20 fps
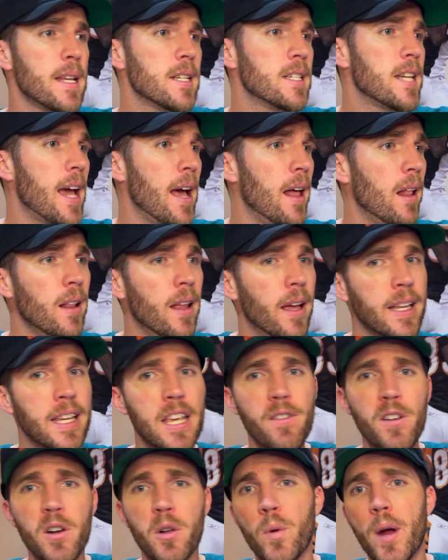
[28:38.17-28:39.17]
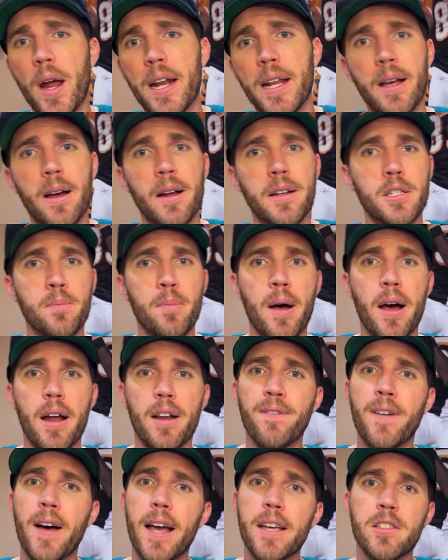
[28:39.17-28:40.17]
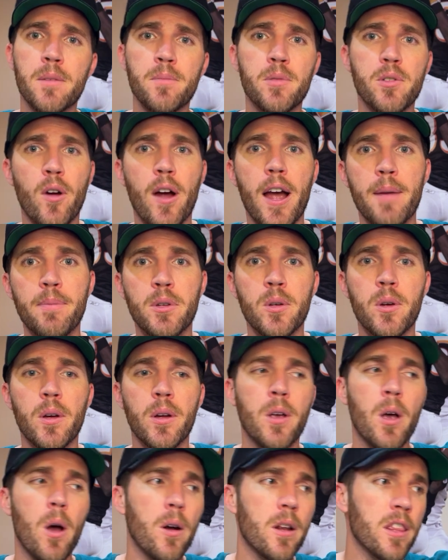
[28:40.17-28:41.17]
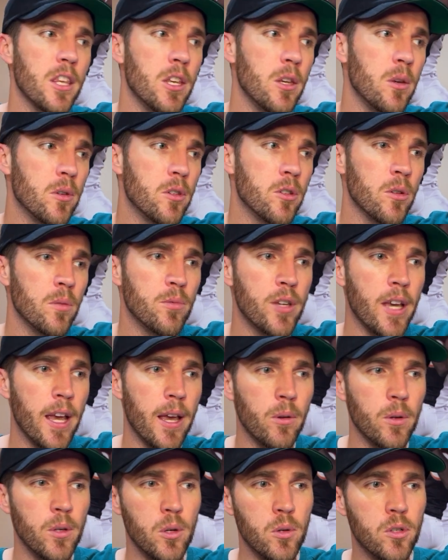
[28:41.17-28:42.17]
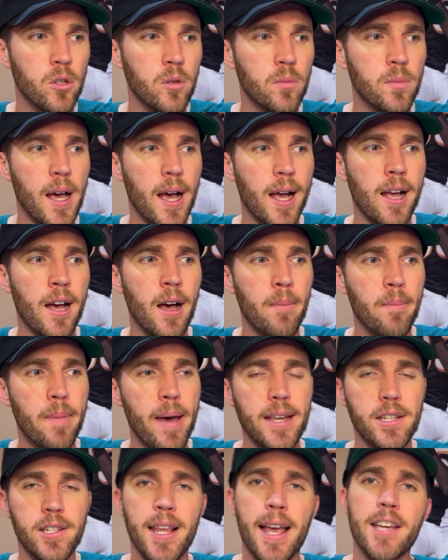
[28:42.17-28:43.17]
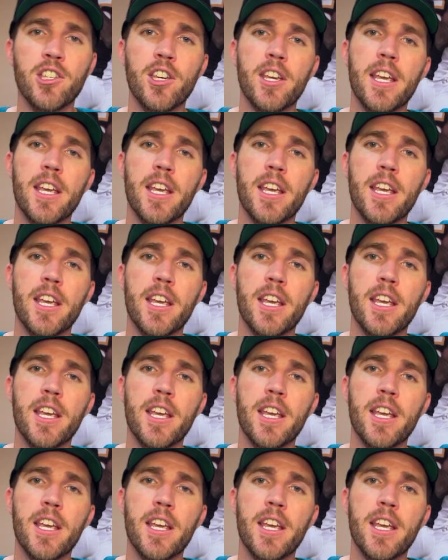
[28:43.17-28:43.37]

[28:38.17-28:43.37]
Give it a rating on Spotify. Subscribe to it. Go to the YouTube channel, youtube.com/@